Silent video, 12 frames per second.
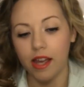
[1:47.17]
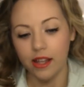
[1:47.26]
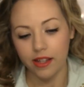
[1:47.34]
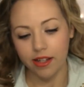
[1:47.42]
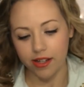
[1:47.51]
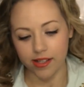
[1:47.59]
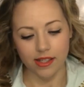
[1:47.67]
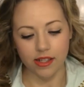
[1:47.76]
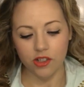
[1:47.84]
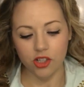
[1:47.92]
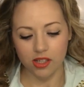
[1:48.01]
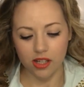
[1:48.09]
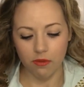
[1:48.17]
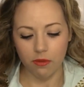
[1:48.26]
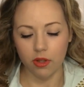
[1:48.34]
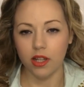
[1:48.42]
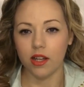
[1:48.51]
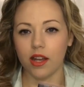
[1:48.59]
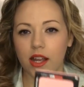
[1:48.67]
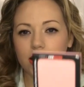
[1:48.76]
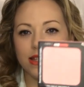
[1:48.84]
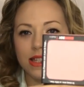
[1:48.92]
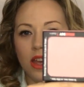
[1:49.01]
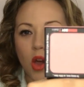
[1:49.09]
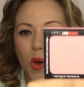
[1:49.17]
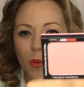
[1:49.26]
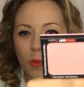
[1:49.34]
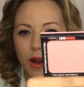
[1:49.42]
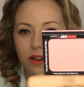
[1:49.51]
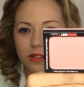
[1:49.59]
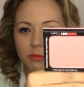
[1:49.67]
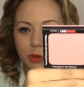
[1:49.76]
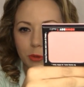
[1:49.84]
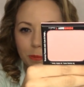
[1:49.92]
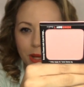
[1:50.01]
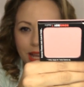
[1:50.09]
And like I said, it's just a really nice wearable